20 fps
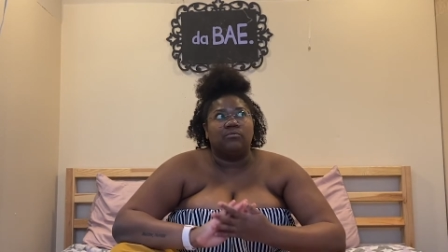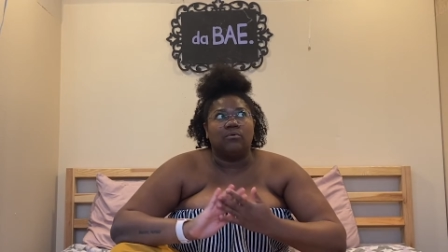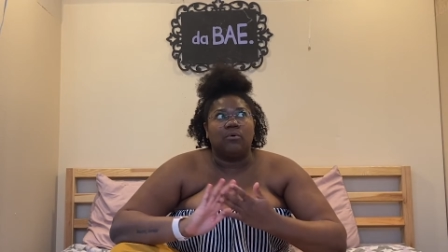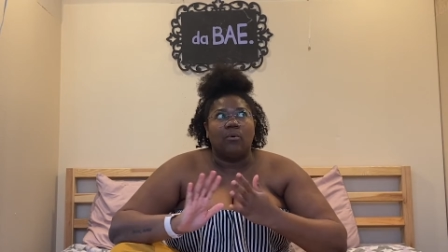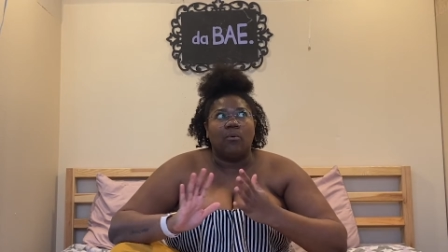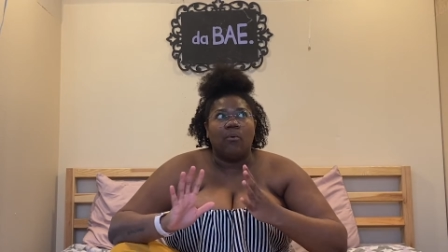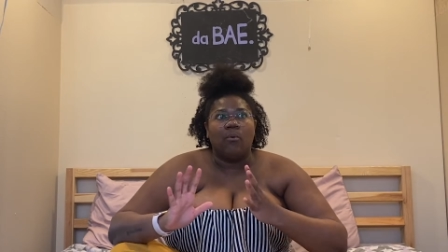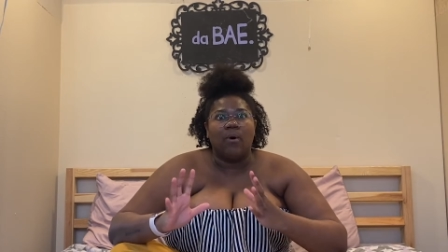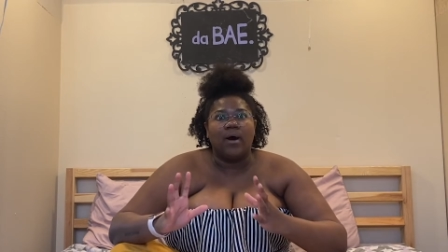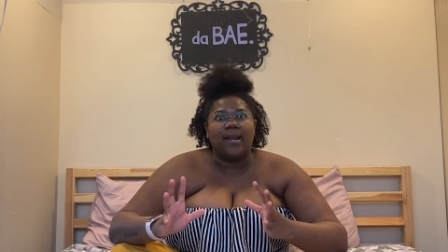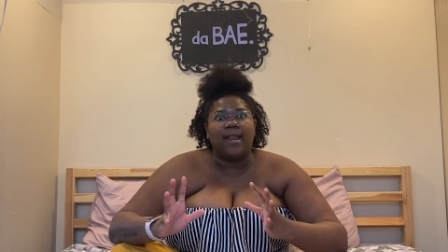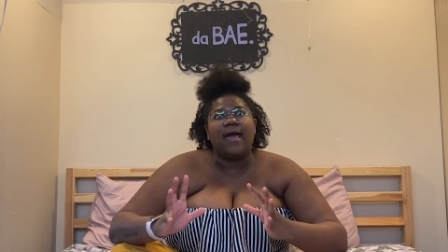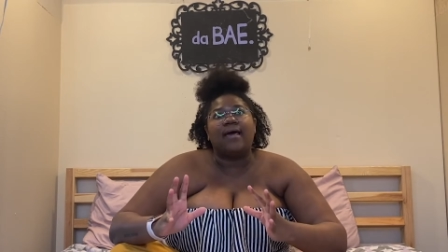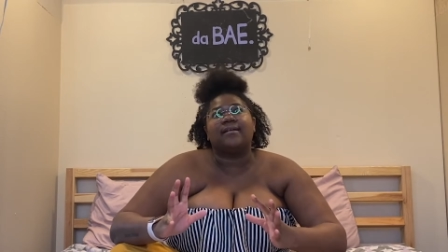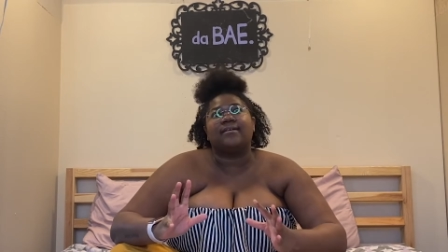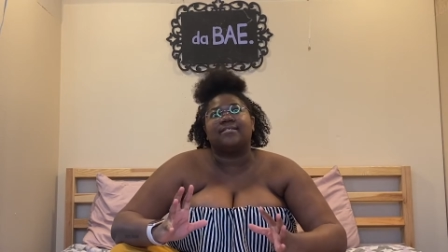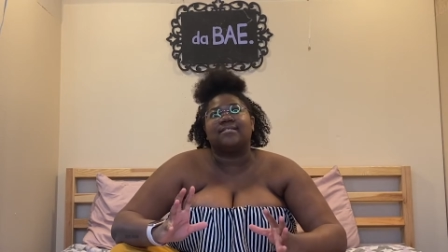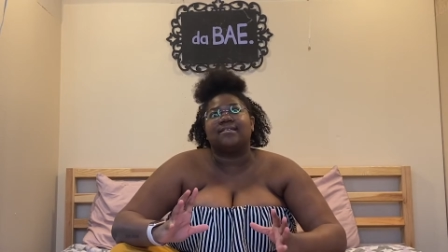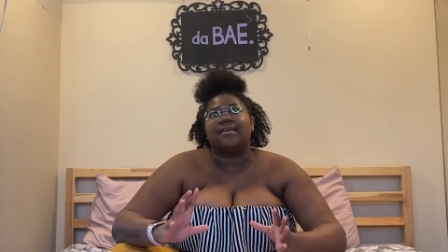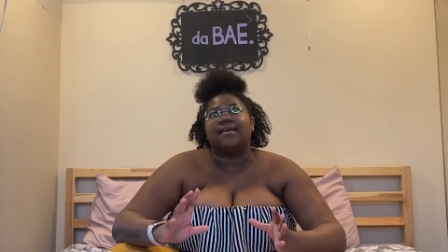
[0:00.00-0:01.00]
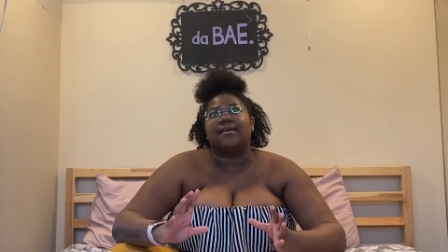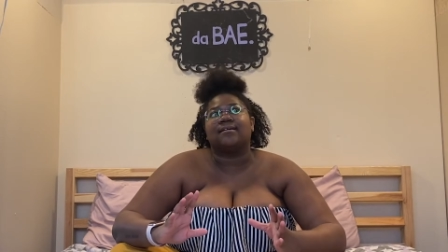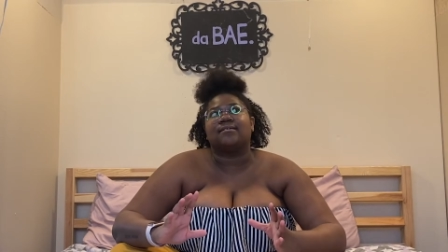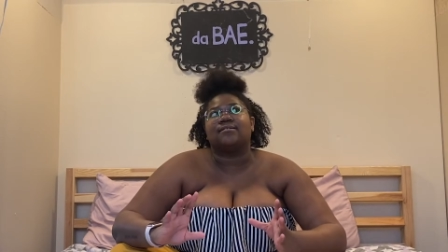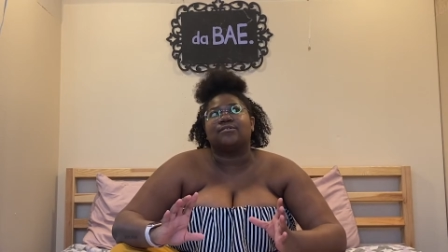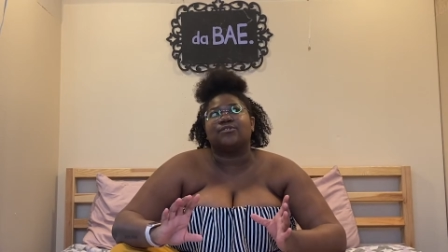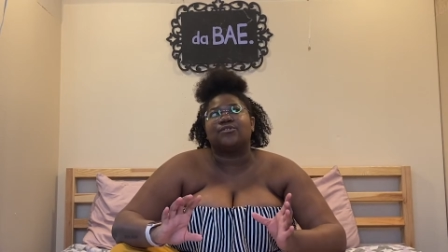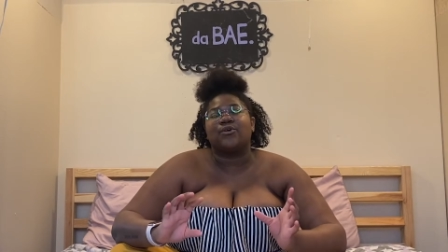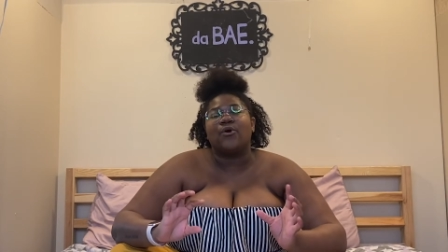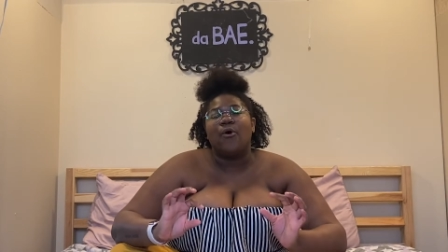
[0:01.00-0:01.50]
One out of
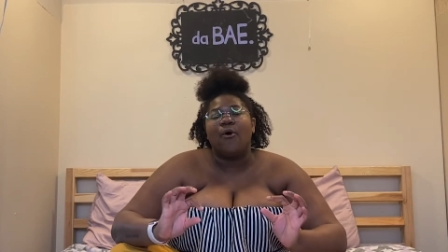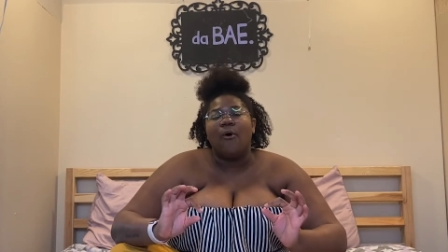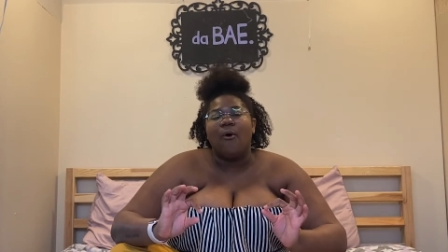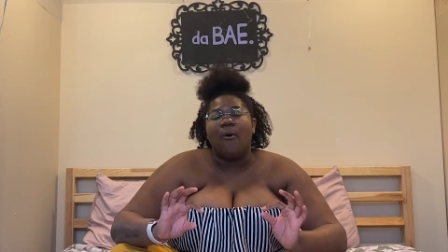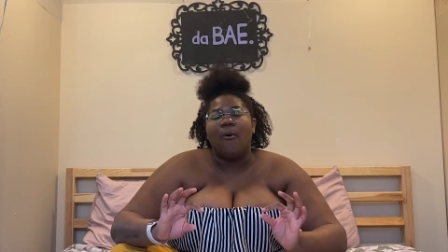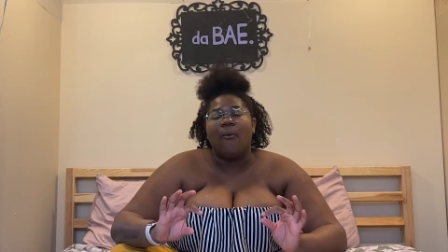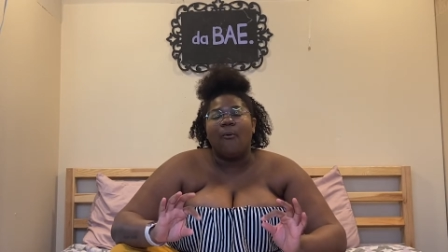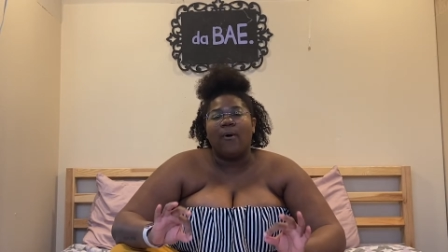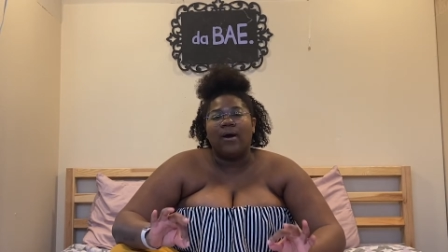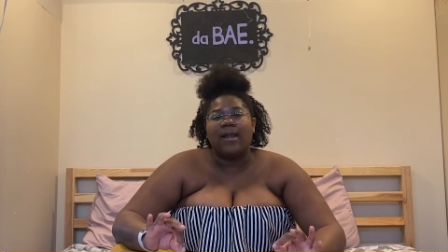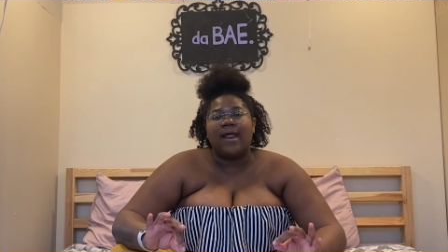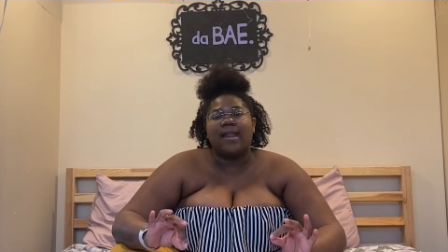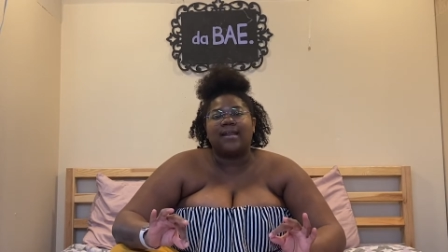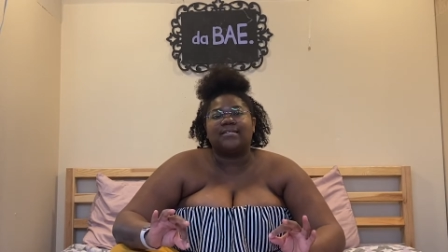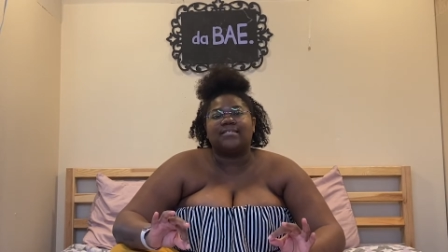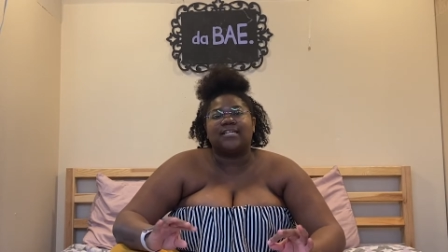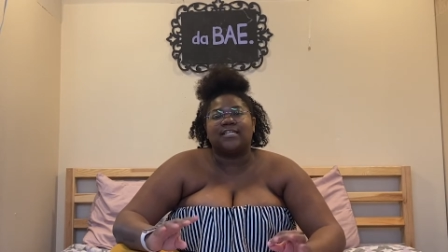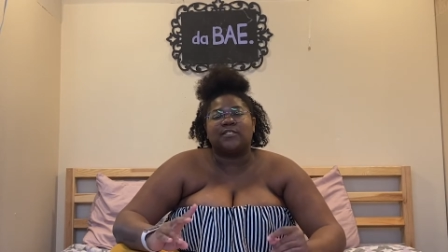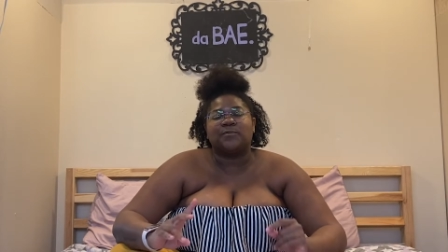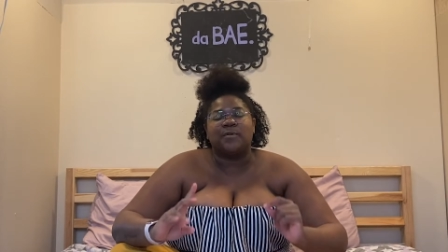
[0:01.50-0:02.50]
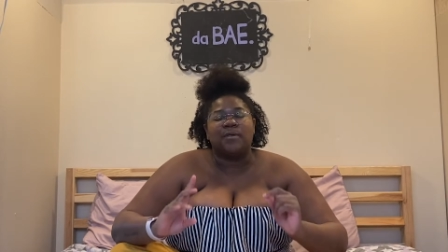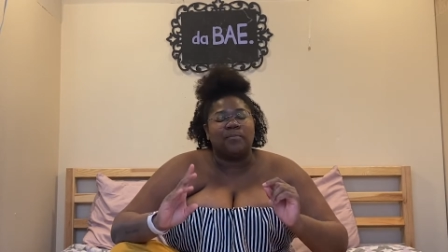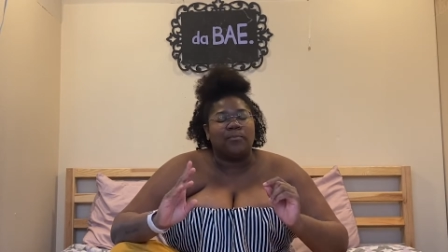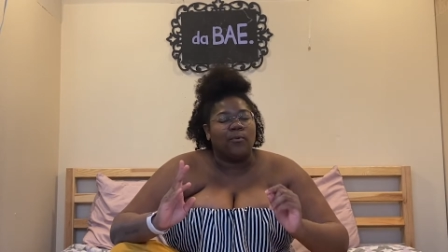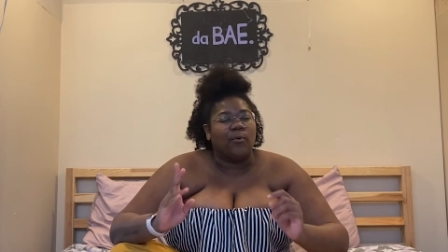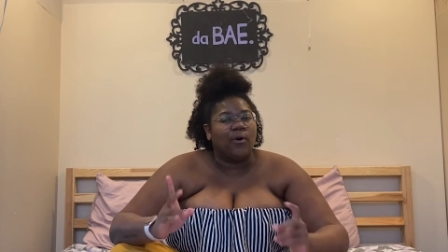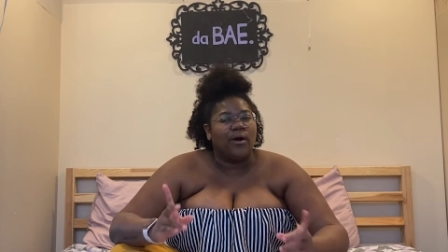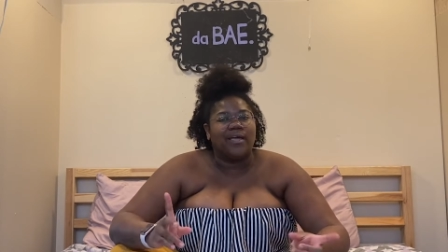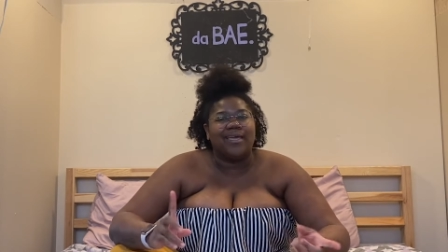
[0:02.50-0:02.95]
six. One out of six people.